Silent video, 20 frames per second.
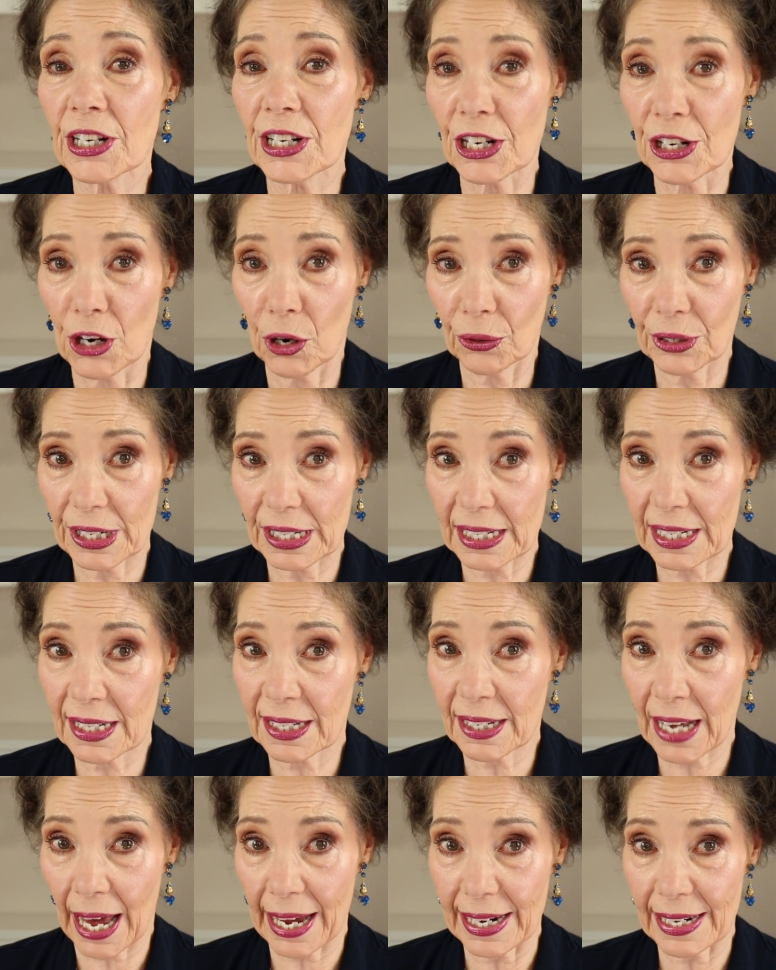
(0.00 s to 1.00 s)
Denona's
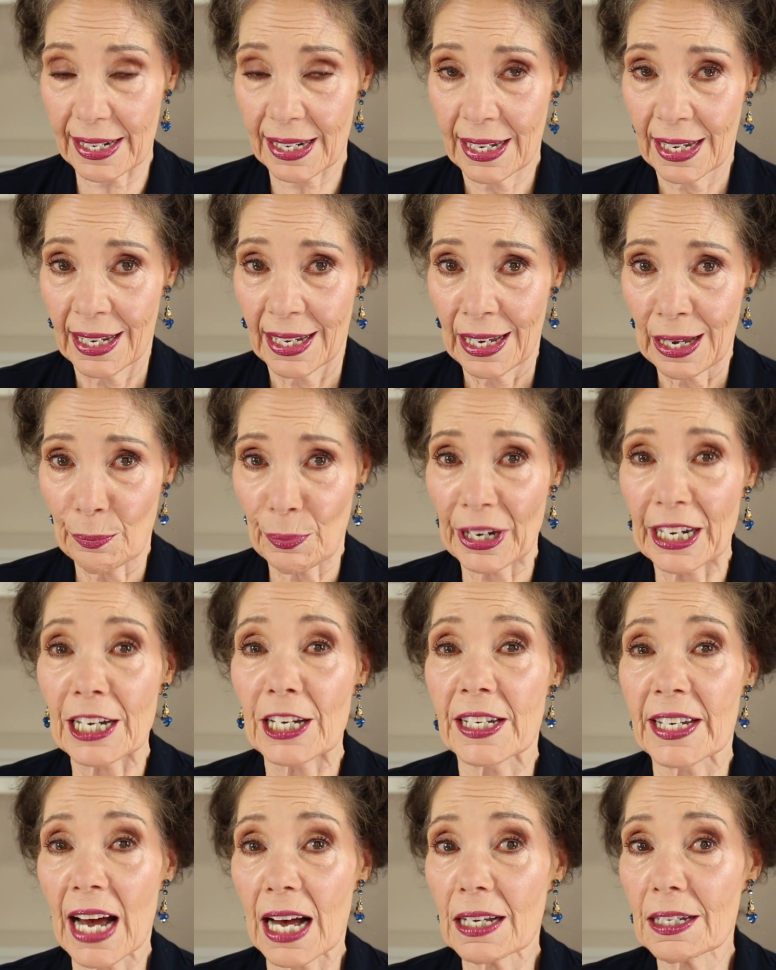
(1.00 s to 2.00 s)
site, but
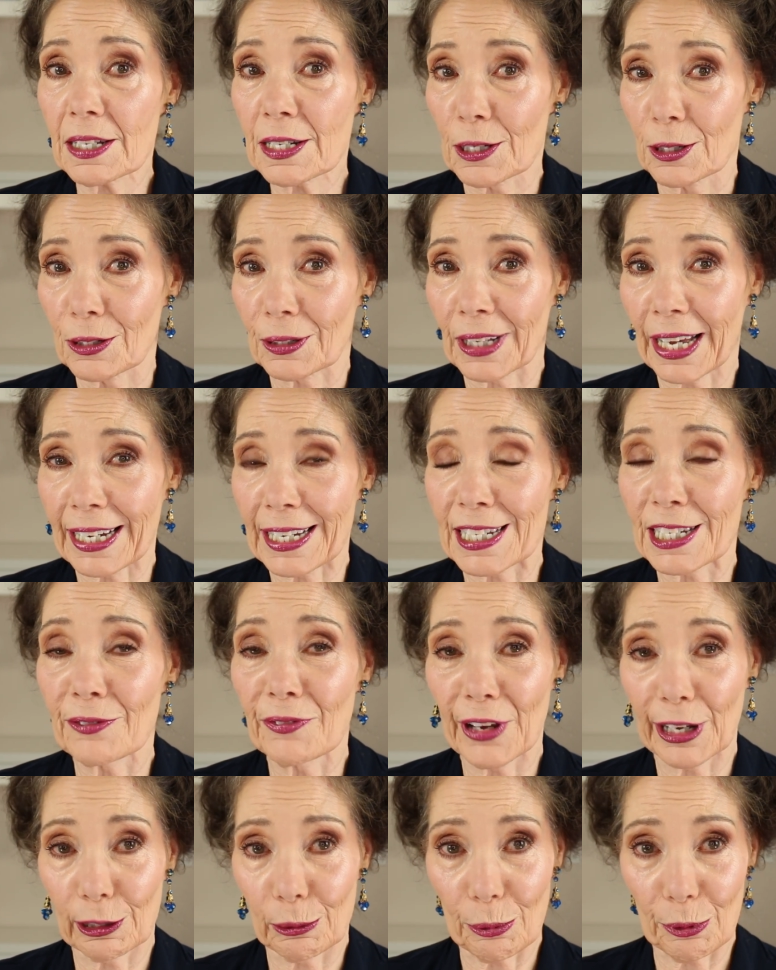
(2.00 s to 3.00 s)
it does look like it's
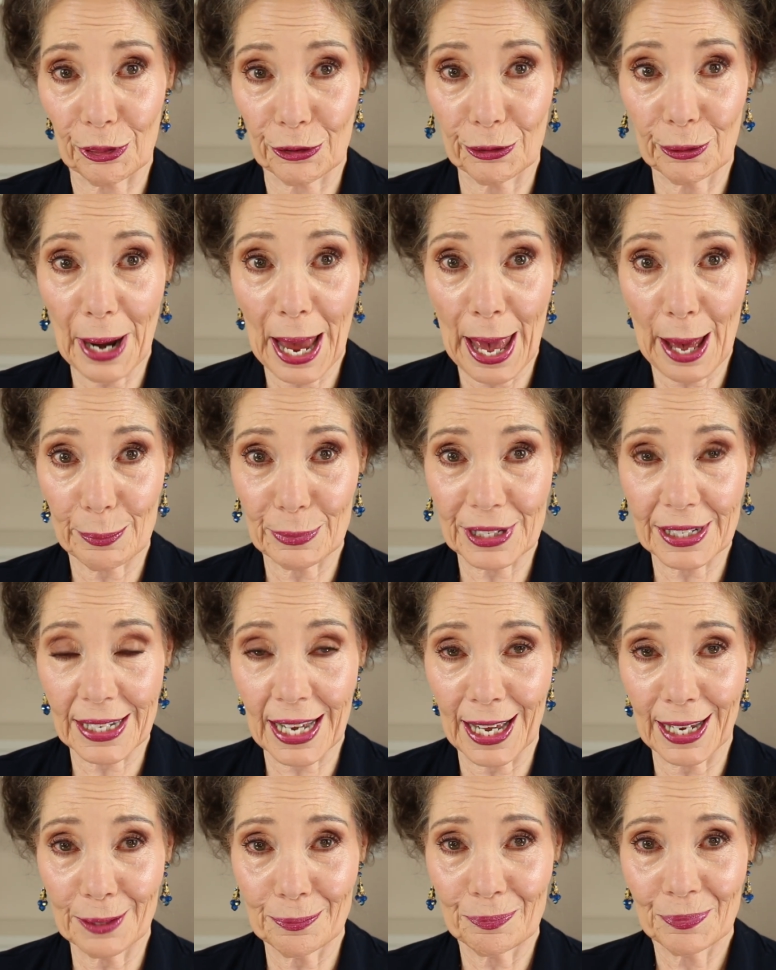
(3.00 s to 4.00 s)
available through
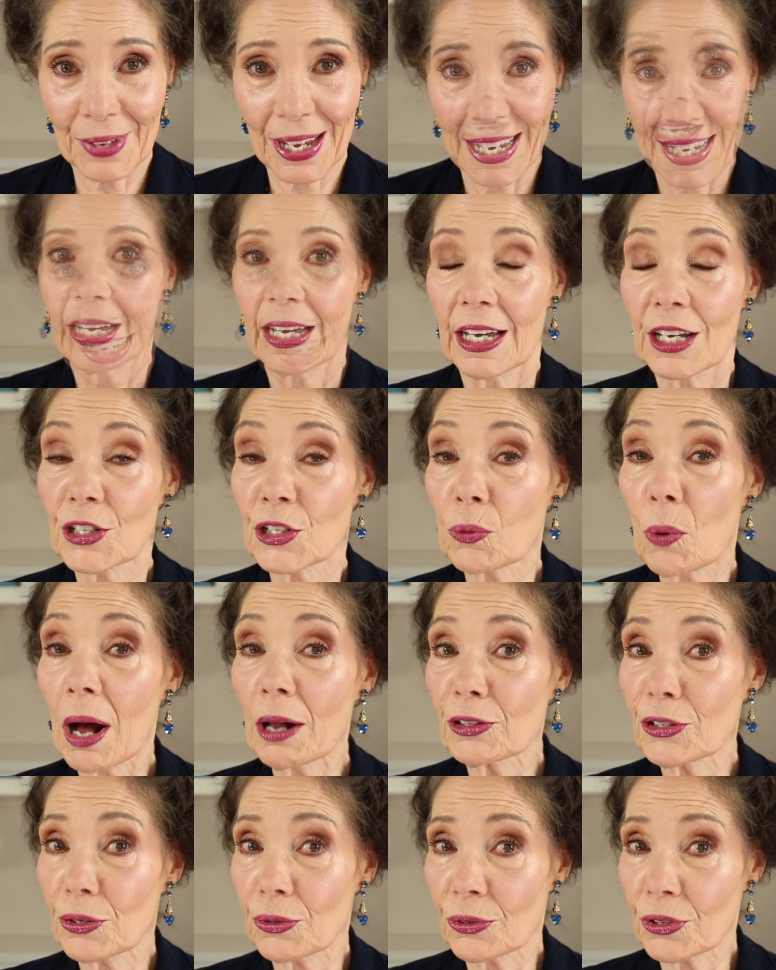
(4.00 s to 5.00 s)
Amazon. So
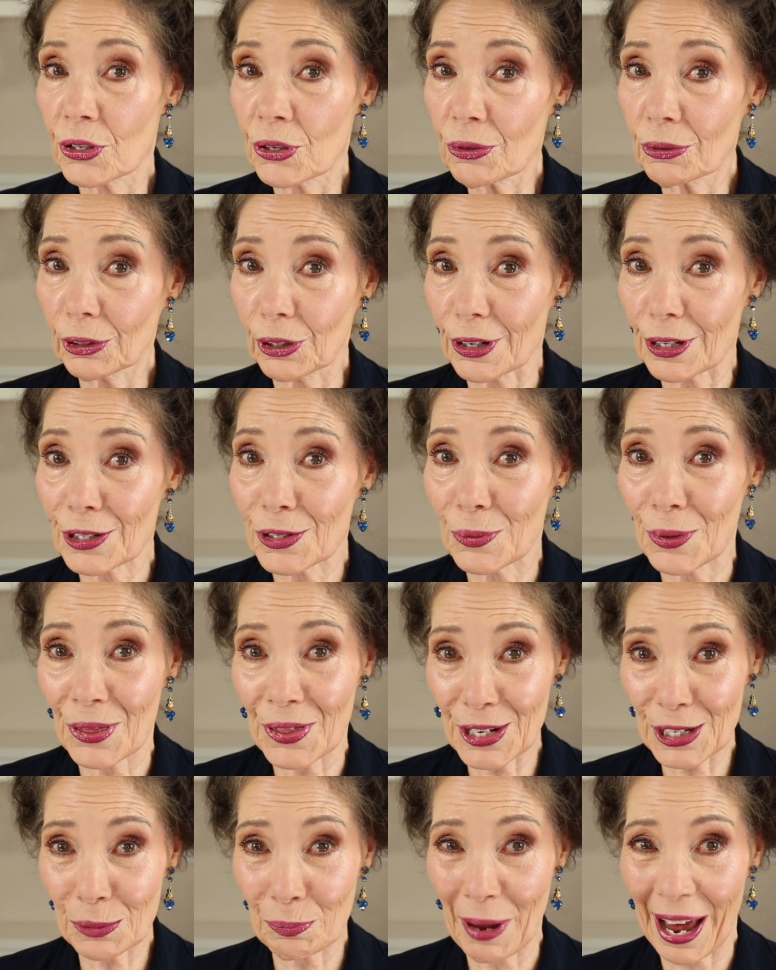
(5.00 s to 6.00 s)
I'll do 2 looks with
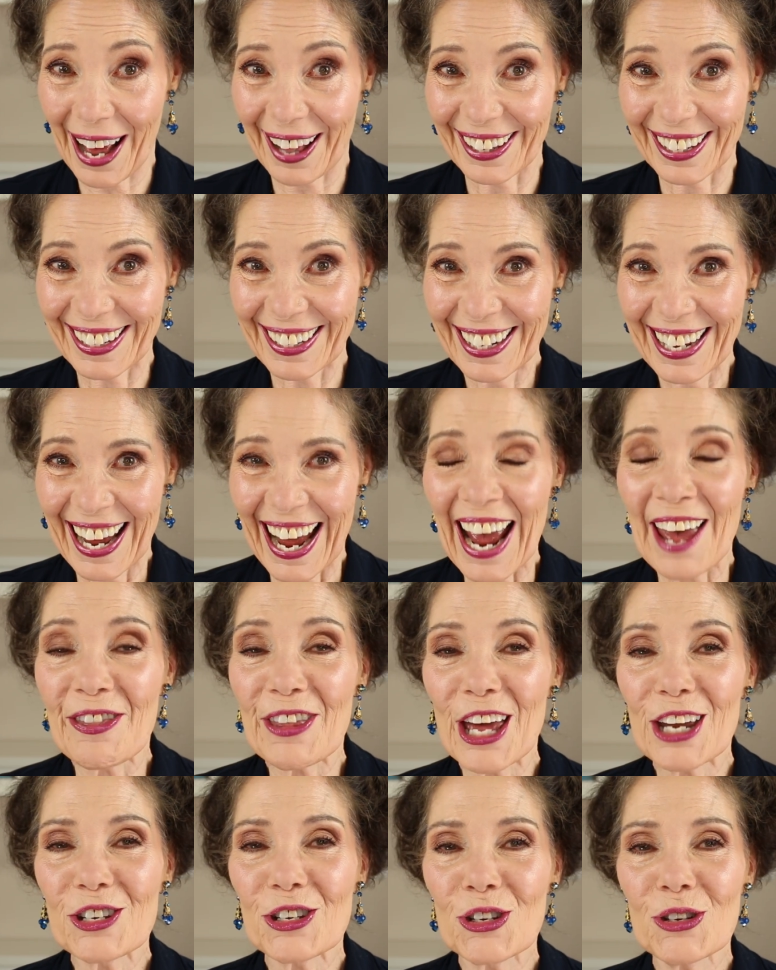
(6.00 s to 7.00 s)
this palette and
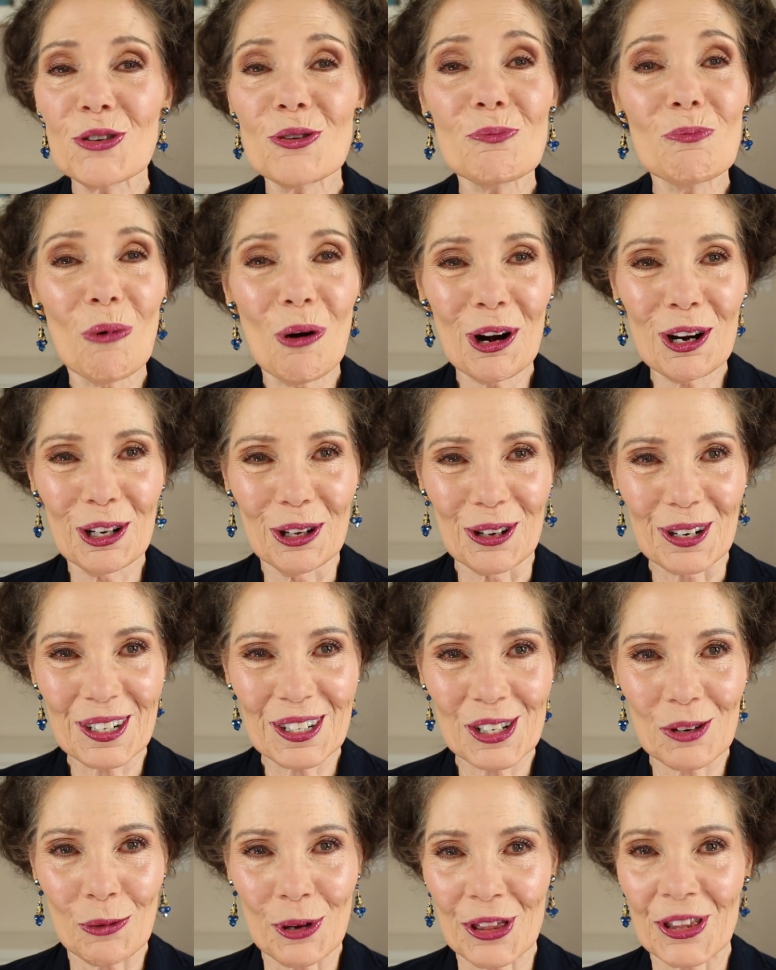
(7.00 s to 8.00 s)
then 2 more
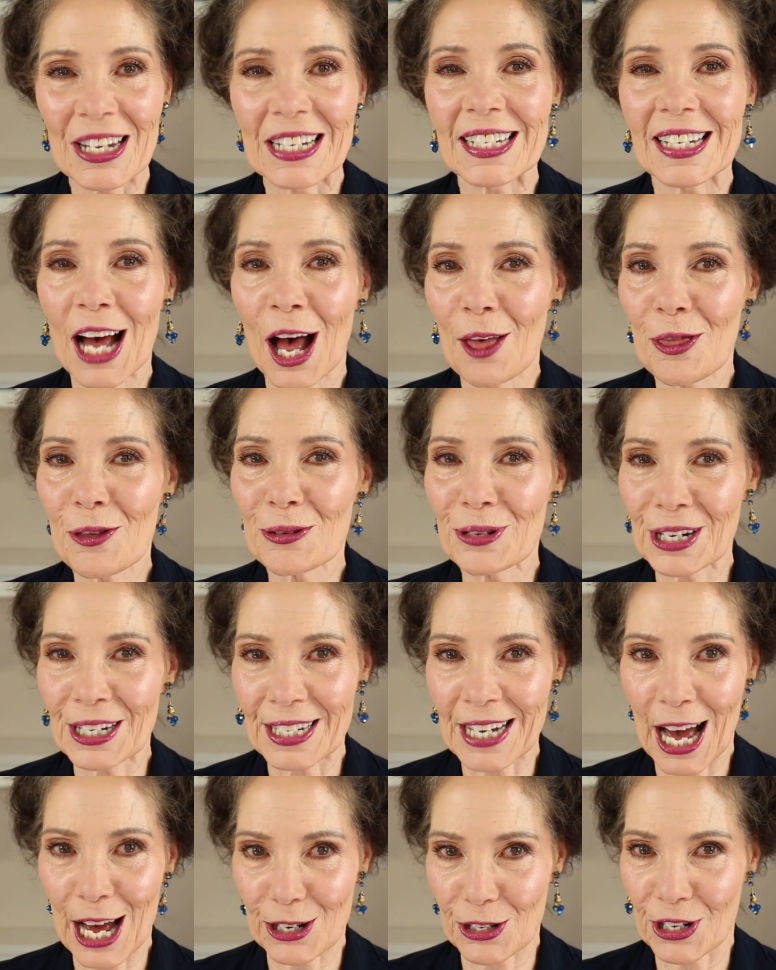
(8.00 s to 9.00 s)
looks with this other
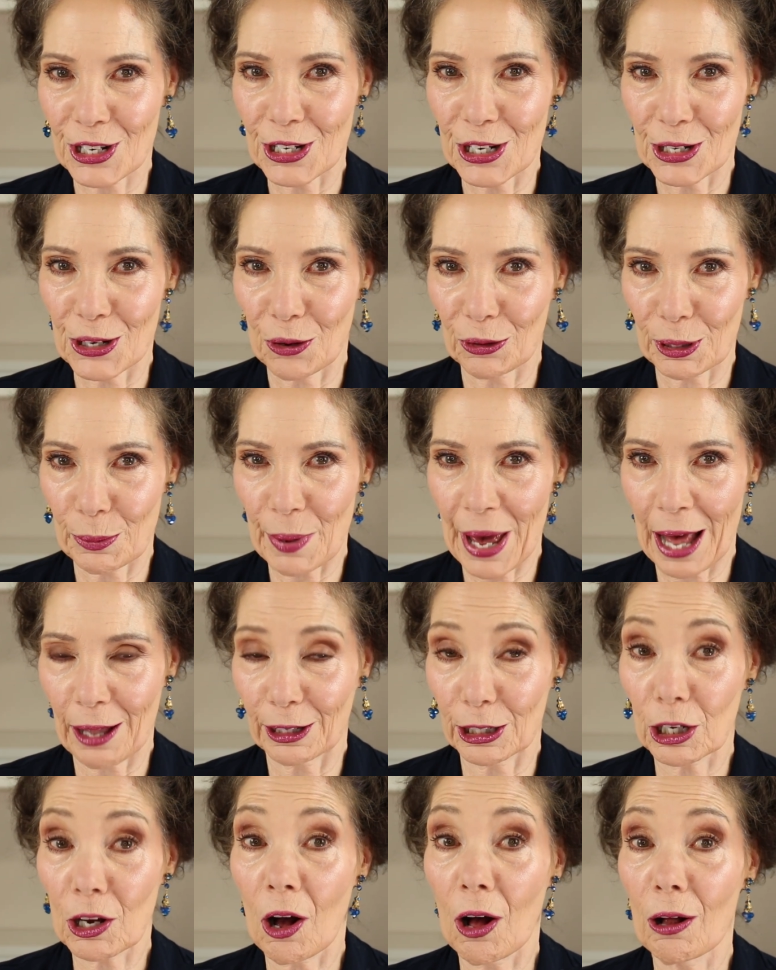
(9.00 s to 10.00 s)
Natasha Denona
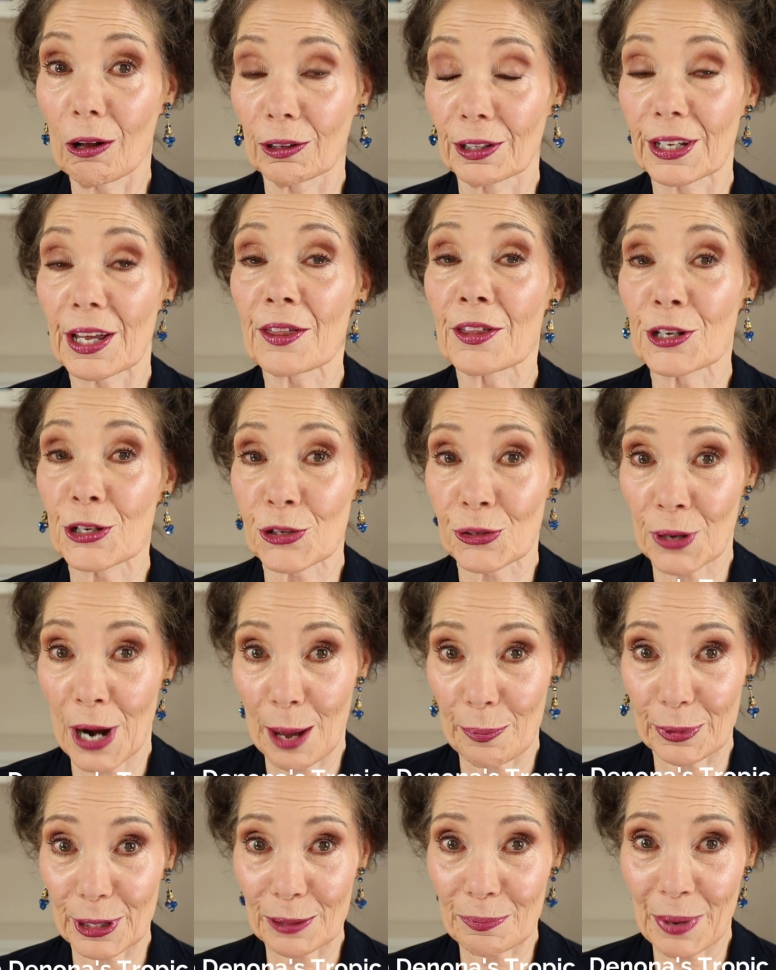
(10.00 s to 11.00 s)
palette called the
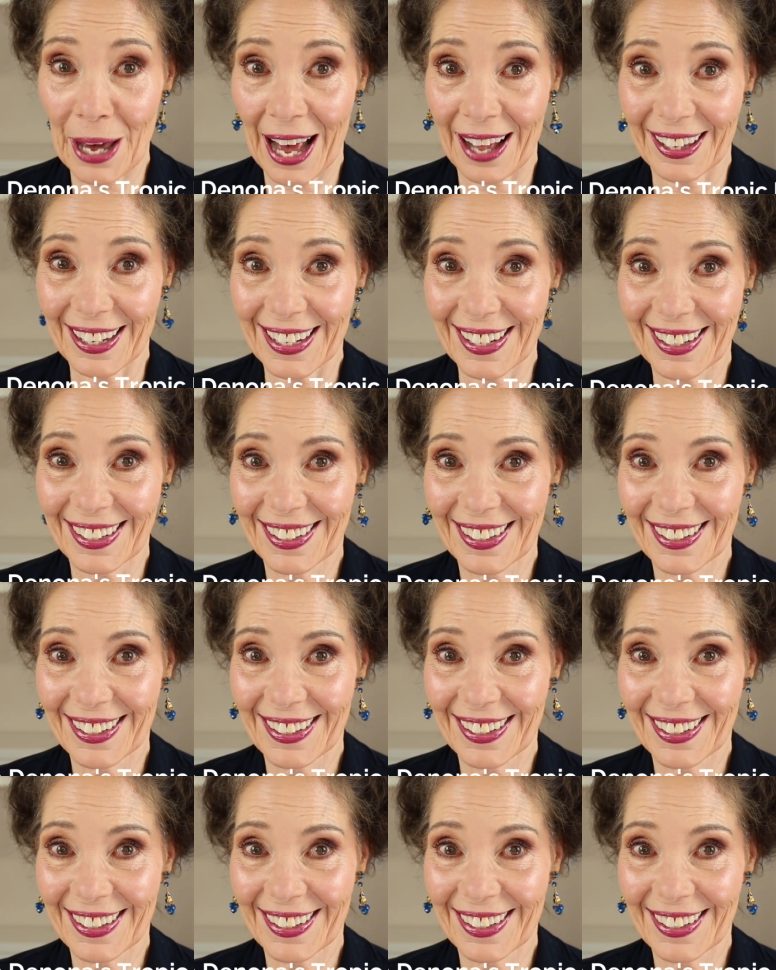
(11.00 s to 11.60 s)
Tropic palette.